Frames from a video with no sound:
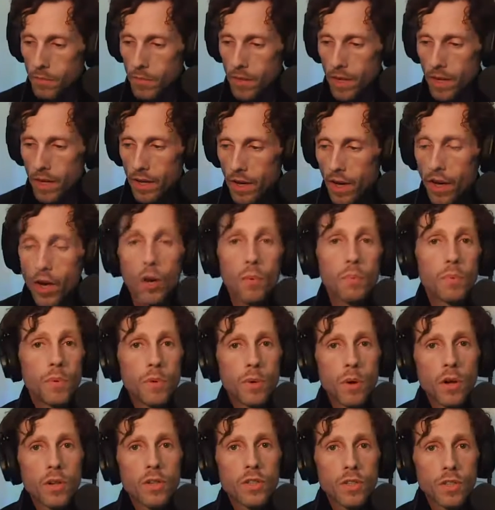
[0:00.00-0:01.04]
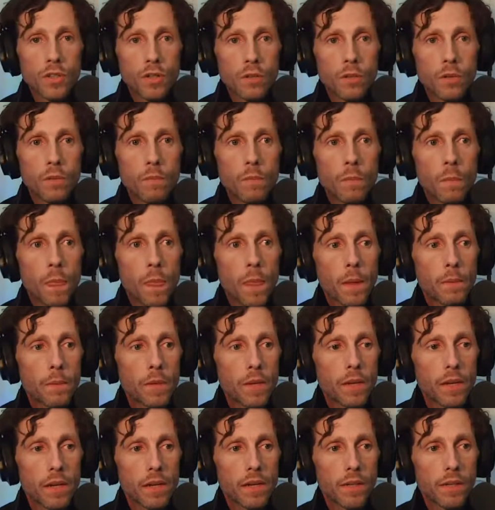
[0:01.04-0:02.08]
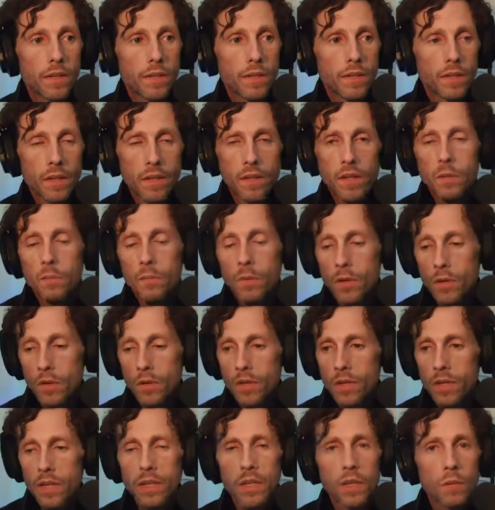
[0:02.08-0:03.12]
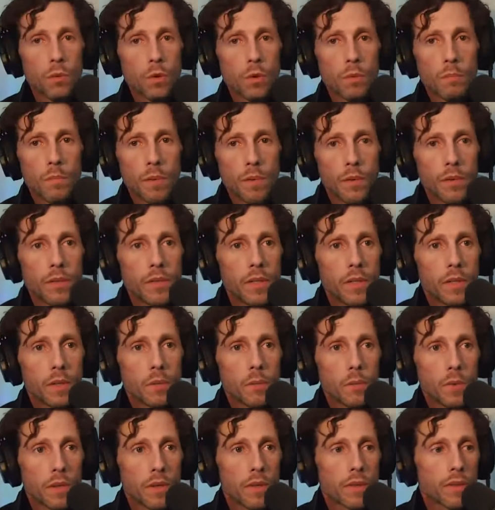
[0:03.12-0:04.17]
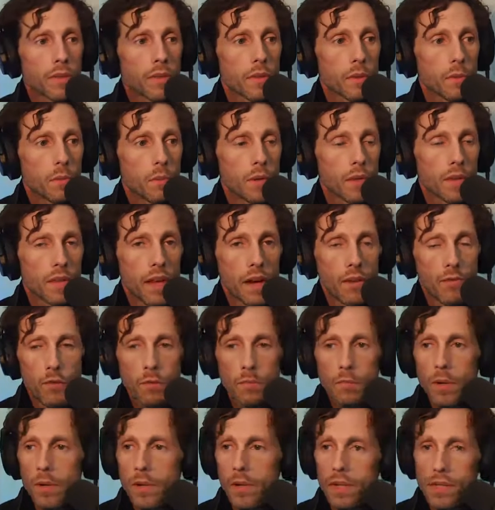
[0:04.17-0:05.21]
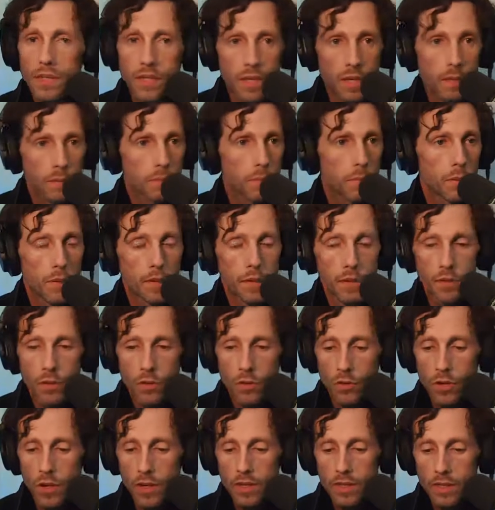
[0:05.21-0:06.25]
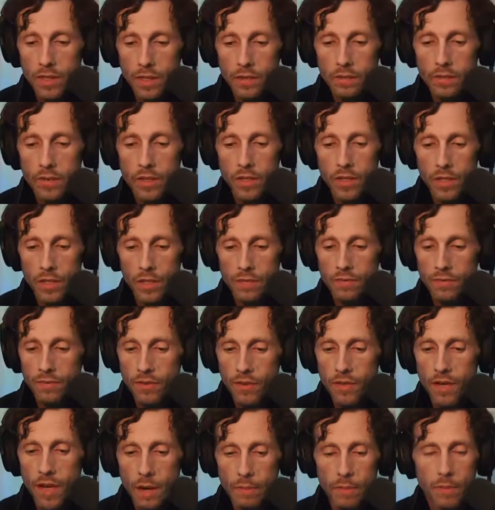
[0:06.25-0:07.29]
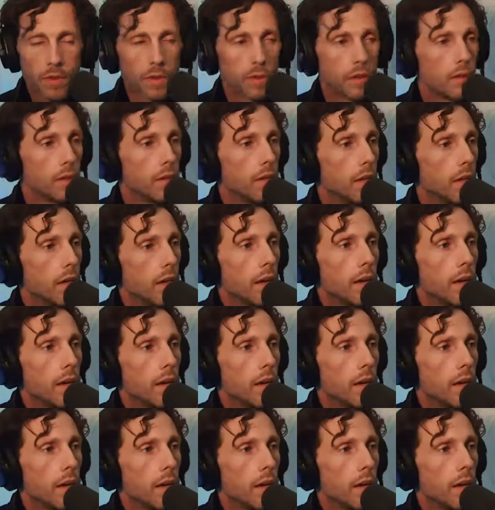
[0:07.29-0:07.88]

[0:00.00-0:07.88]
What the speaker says: and I hope you are too, because the community that we're building with everybody's input and creativity is just phenomenal,